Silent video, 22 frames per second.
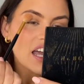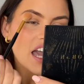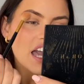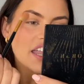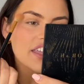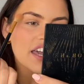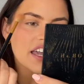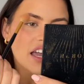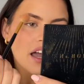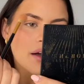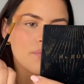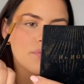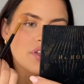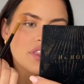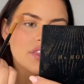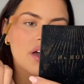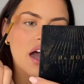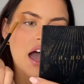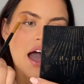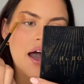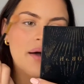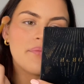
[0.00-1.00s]
They come with
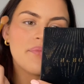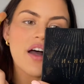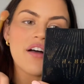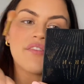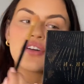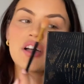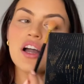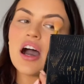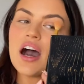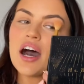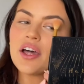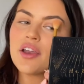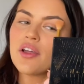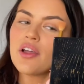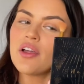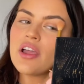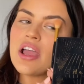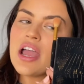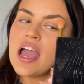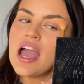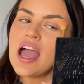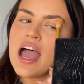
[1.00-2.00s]

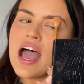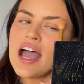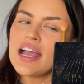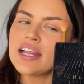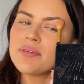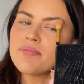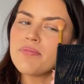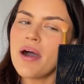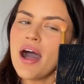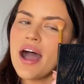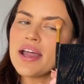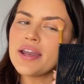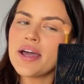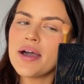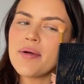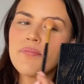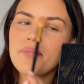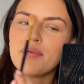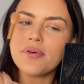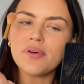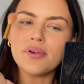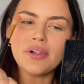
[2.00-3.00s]
avocado and
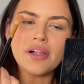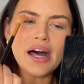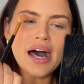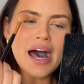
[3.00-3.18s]
pineapple.